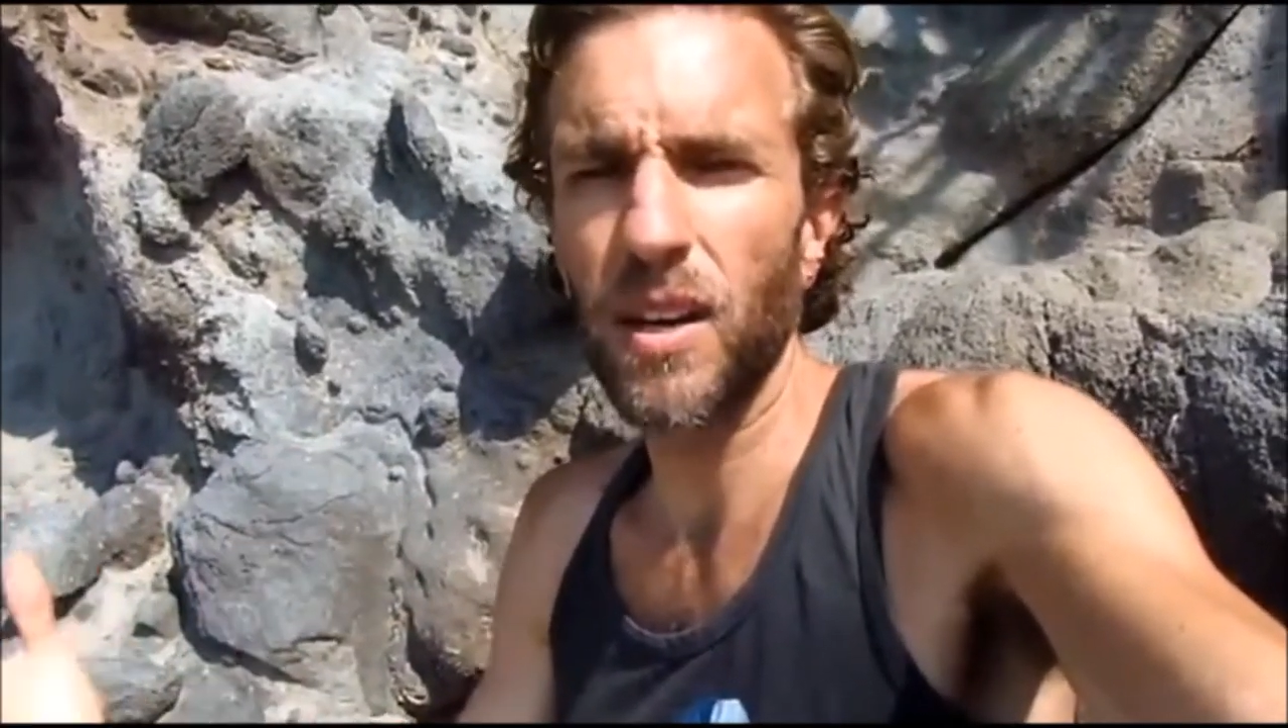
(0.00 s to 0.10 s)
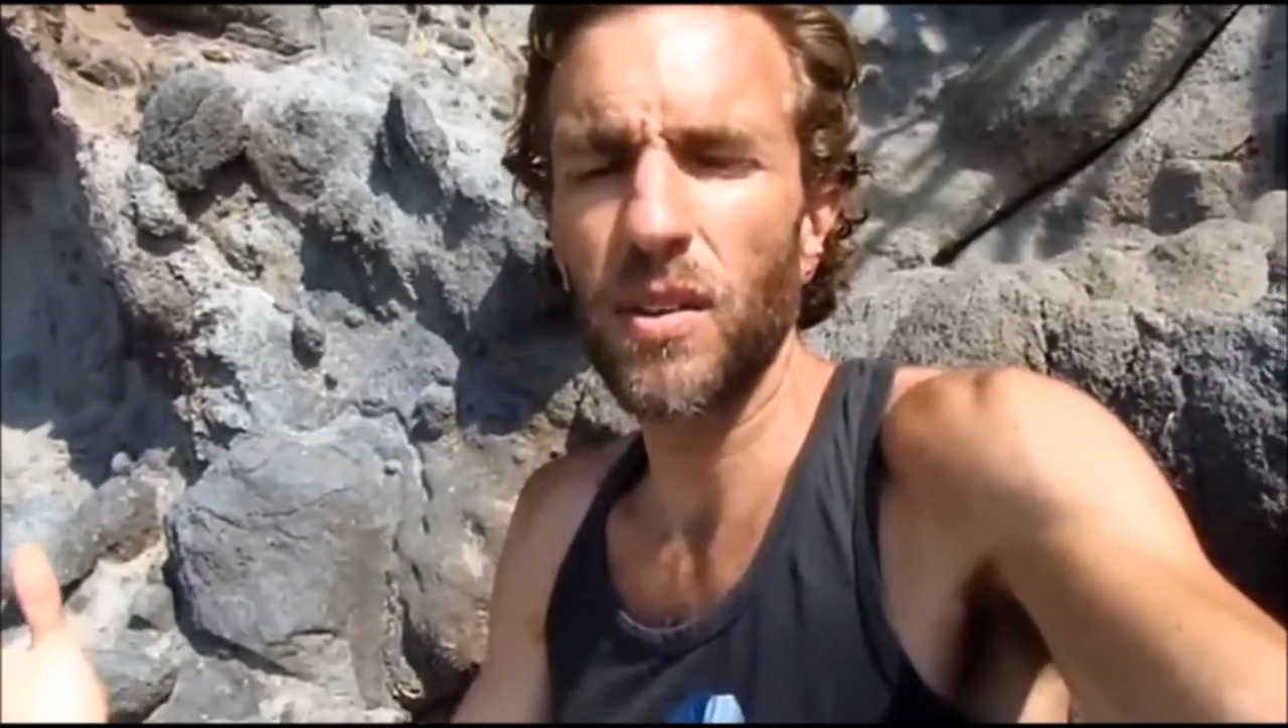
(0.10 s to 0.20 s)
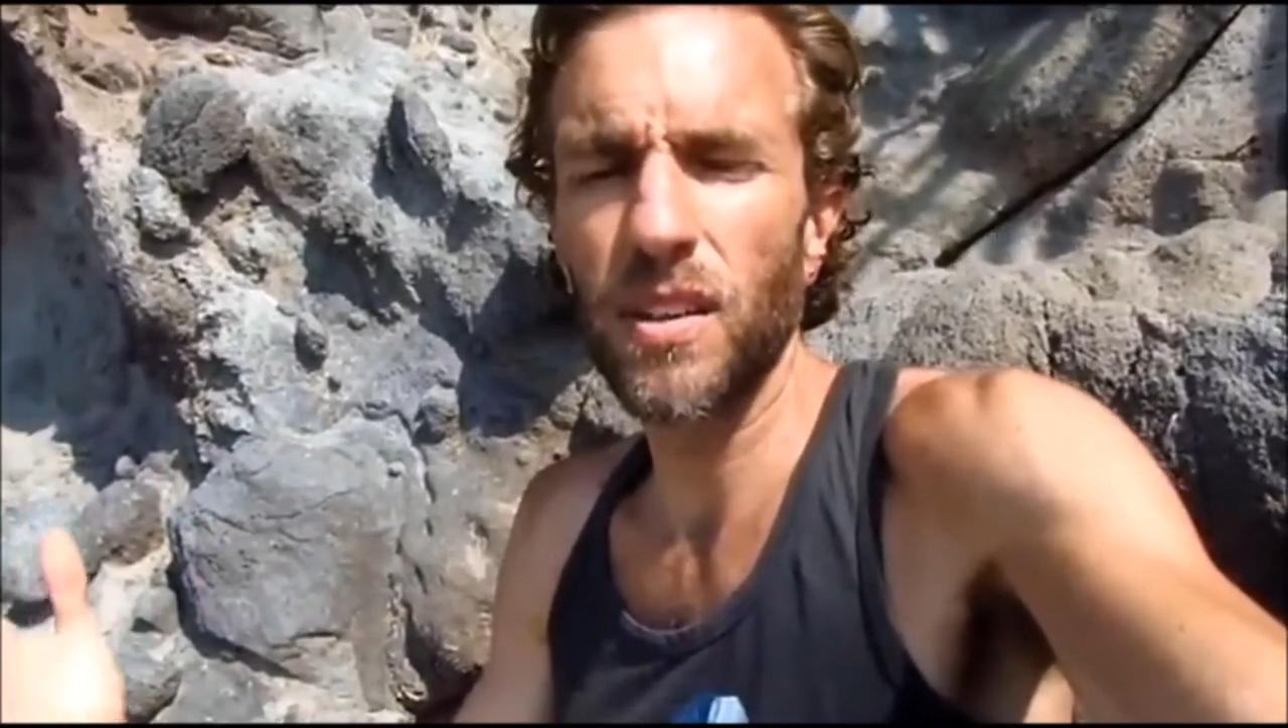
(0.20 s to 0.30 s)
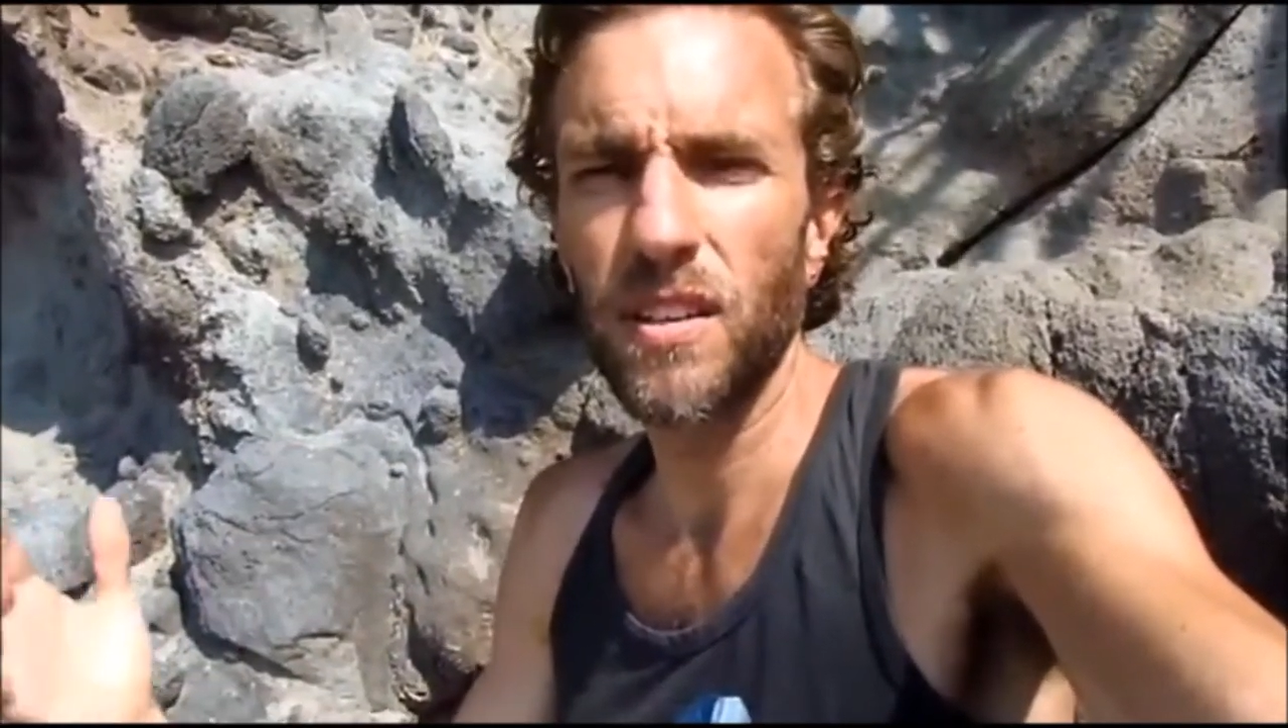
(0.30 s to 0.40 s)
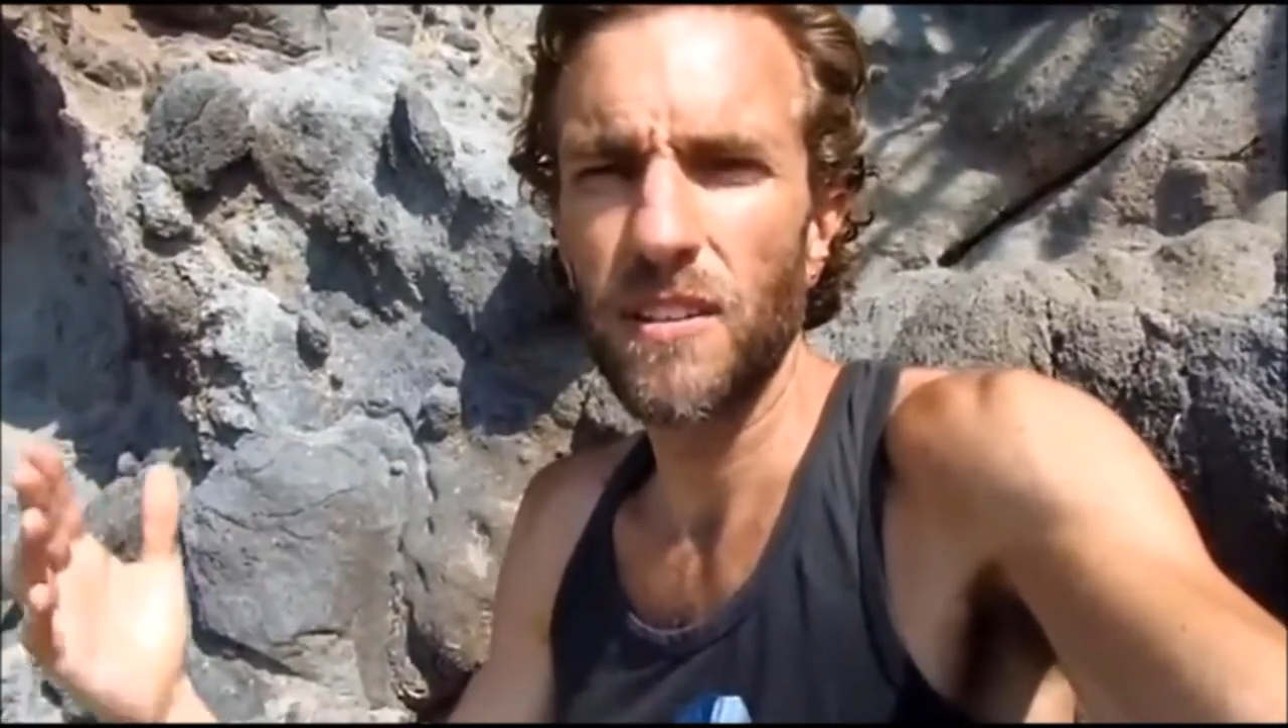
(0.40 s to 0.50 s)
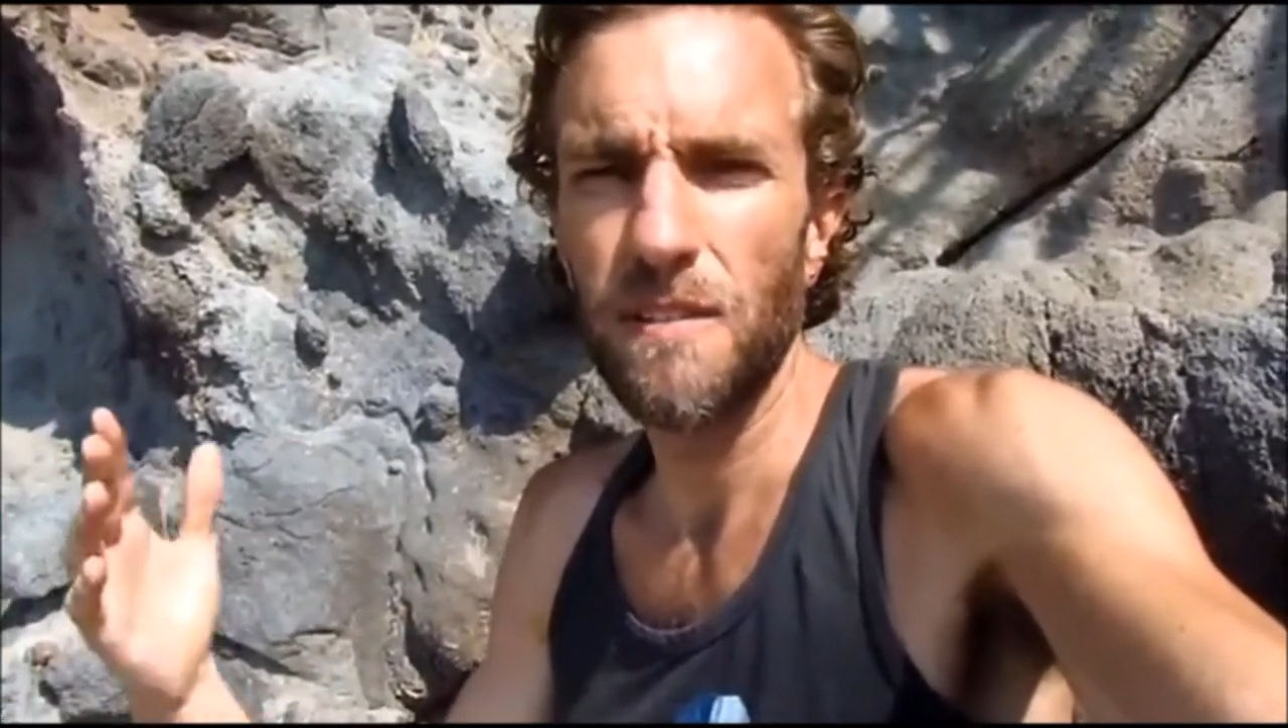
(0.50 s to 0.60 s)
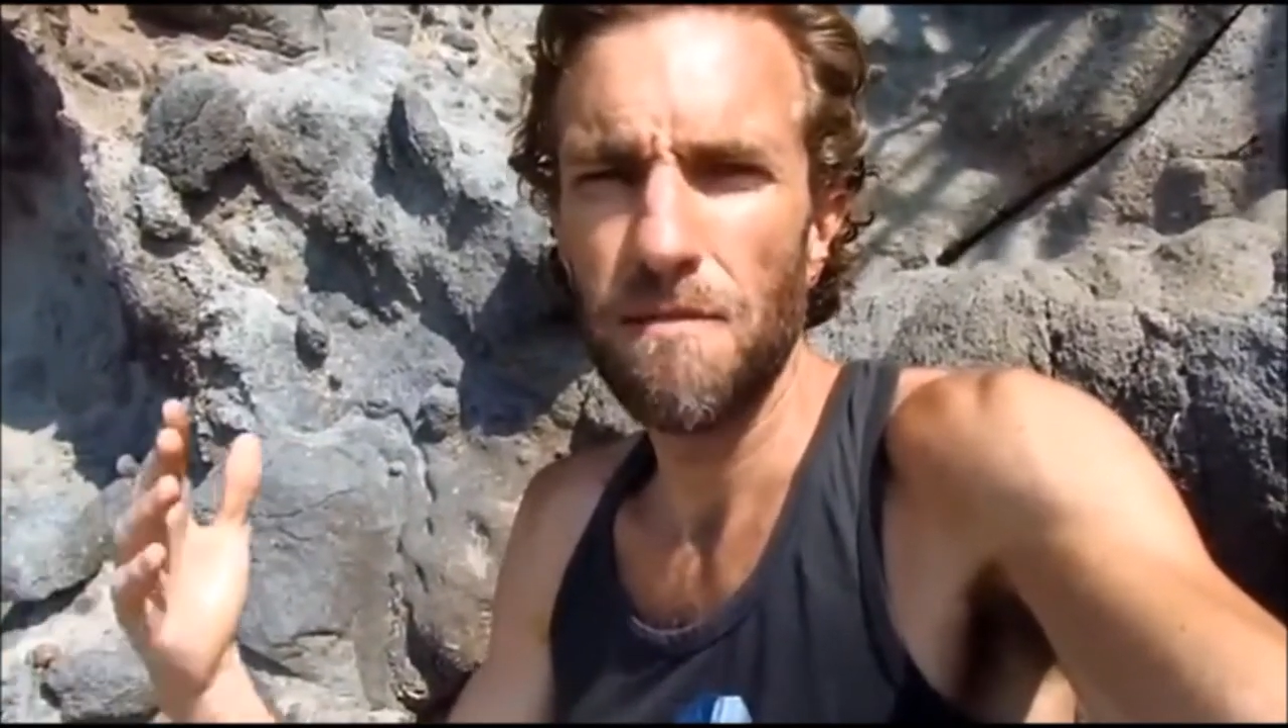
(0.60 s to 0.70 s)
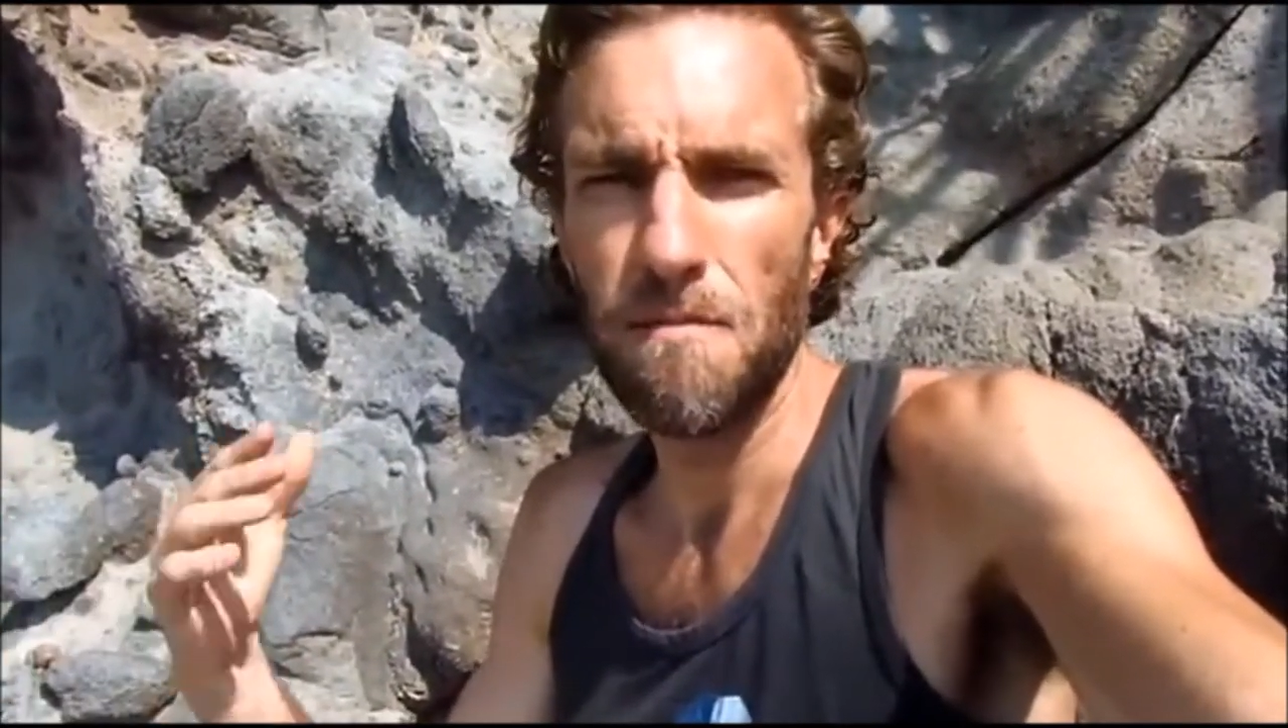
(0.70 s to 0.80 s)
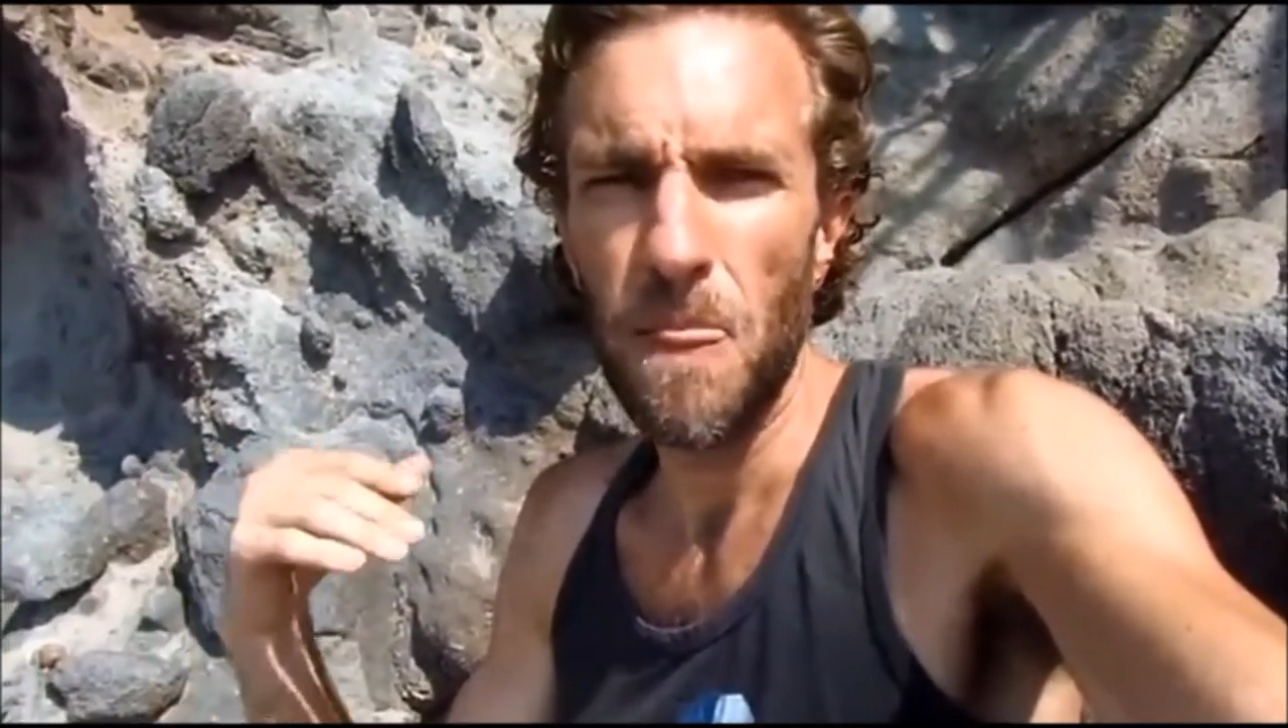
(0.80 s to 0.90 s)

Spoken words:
is about